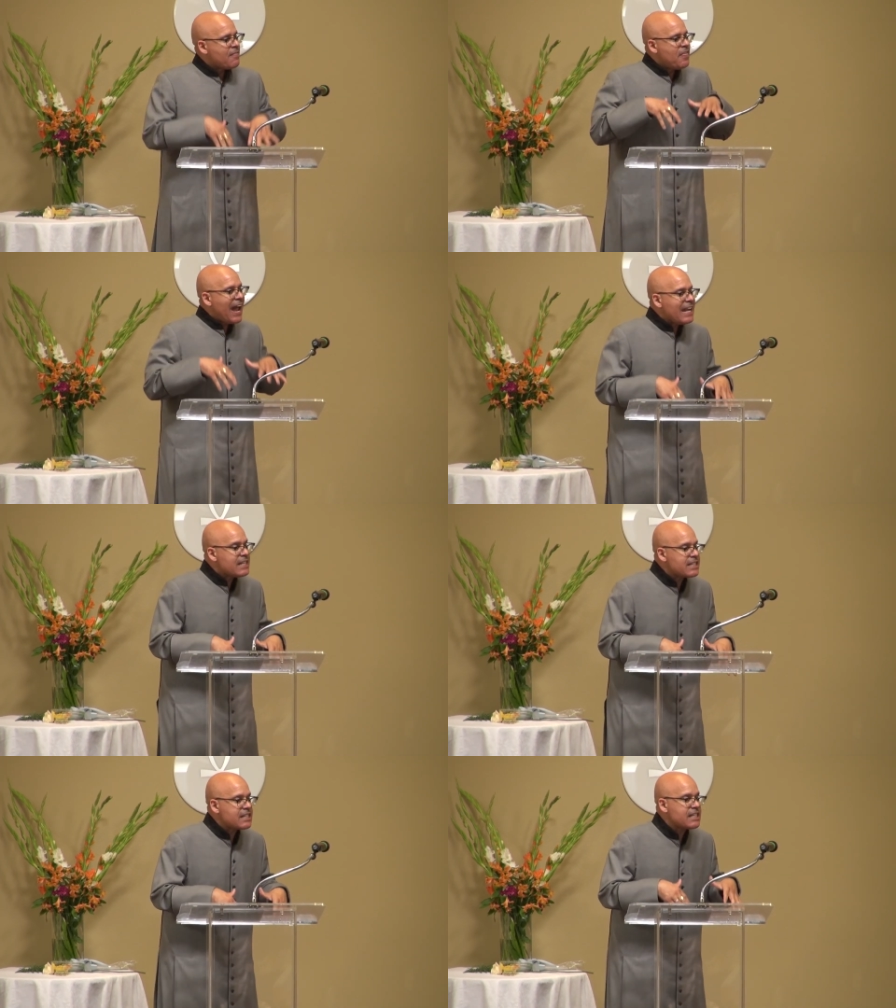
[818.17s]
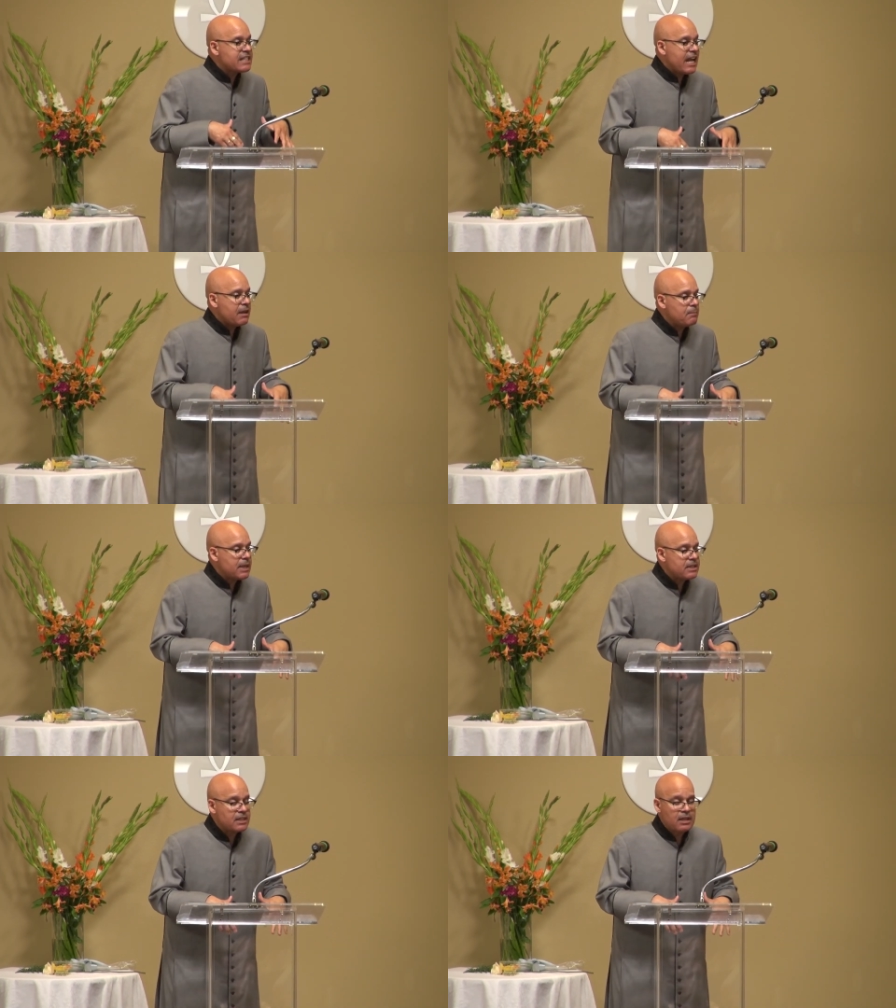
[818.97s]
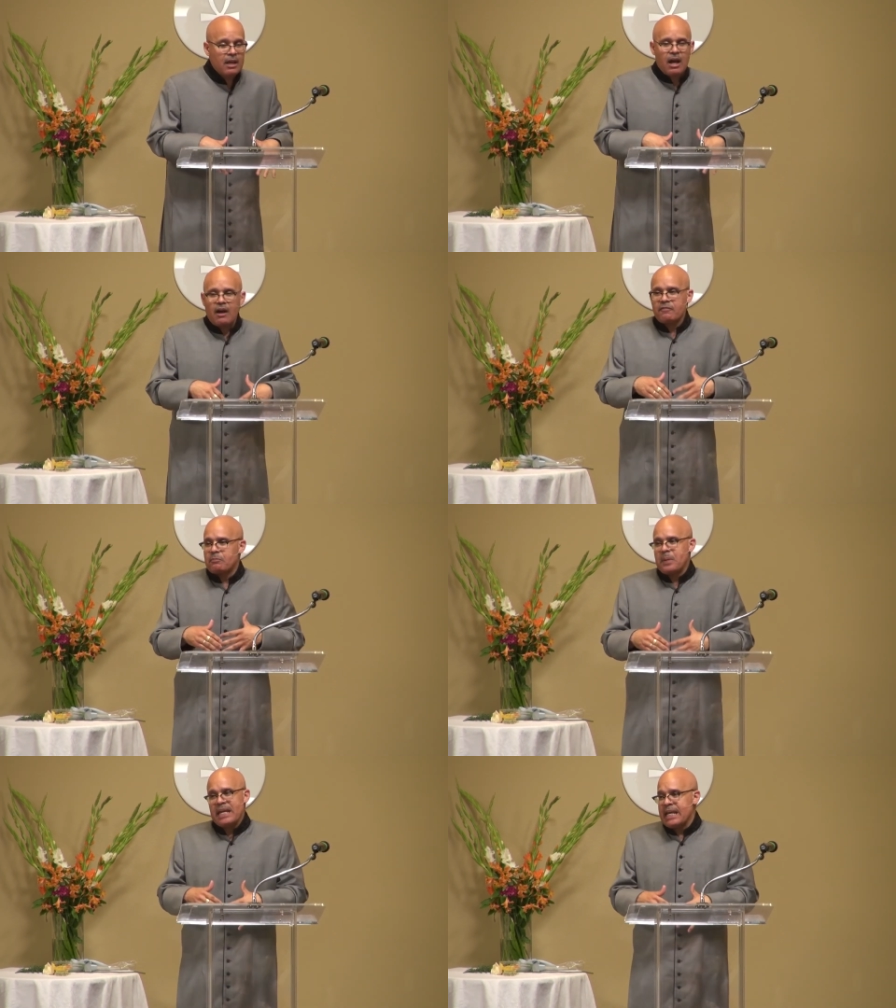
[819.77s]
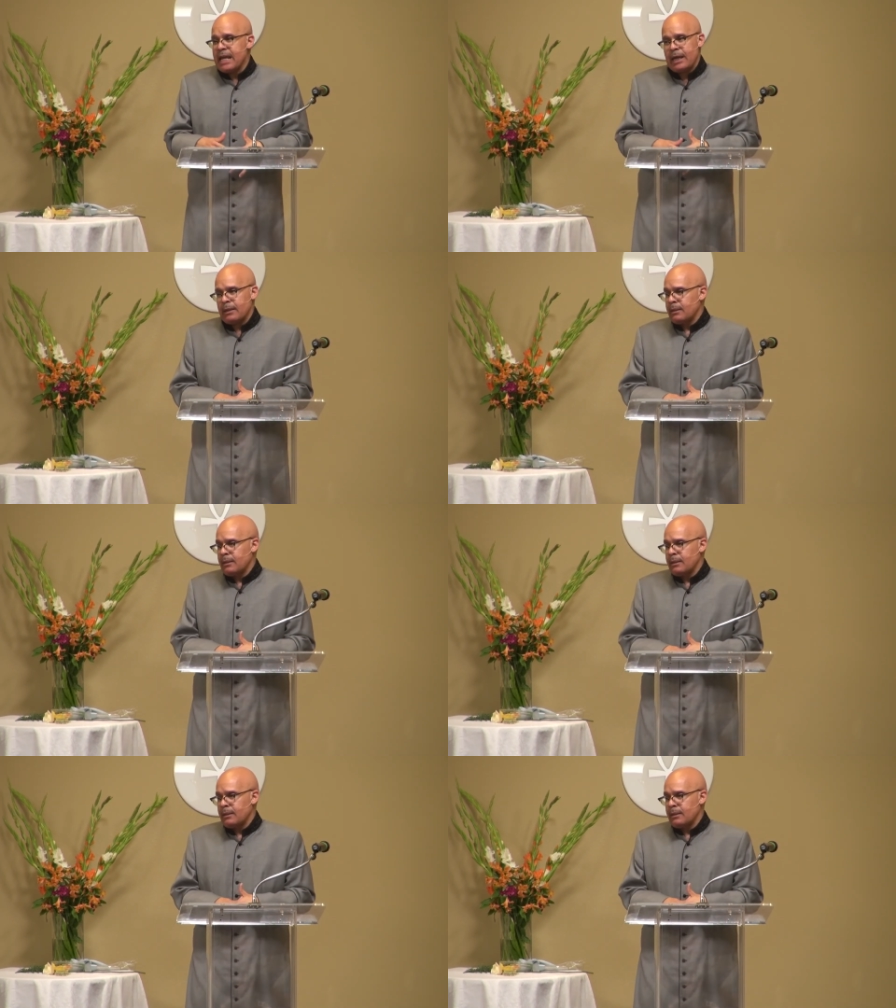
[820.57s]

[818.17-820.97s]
That is a statement of being,